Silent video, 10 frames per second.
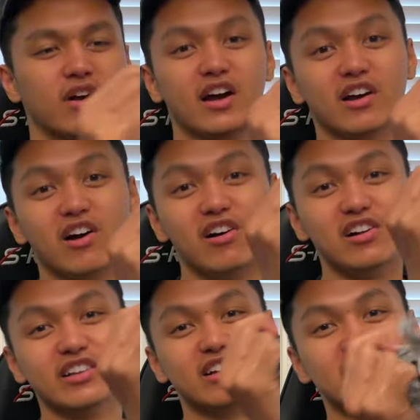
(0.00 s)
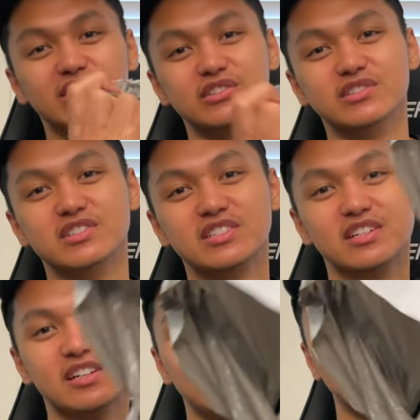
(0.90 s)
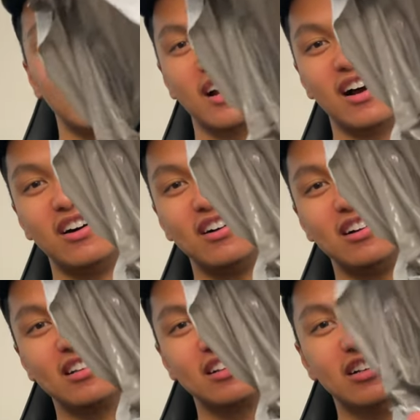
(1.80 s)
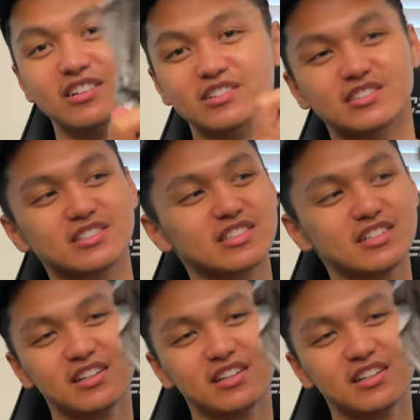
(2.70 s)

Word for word: I got all the clothes. I got all the clothes.